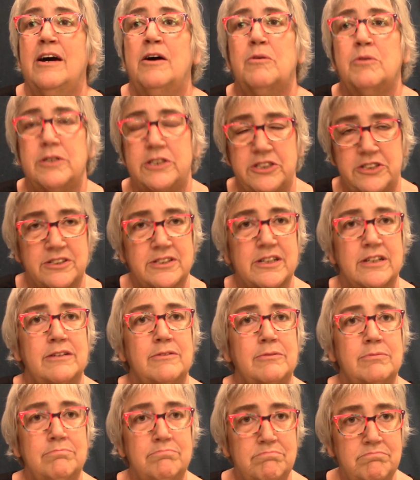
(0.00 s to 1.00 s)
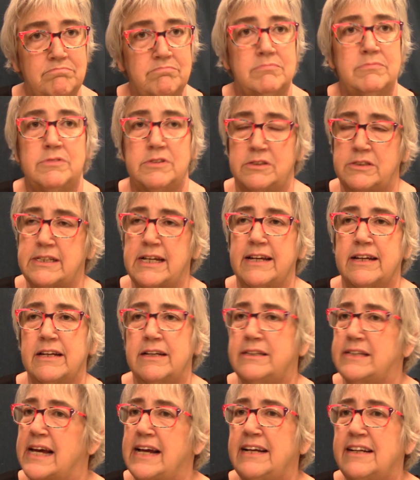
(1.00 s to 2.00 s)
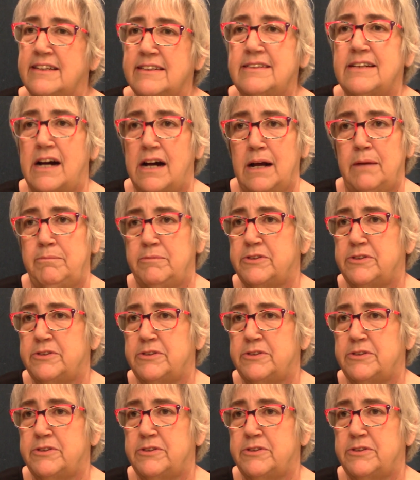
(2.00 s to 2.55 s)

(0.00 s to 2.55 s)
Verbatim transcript: we're just going to take a day at a time.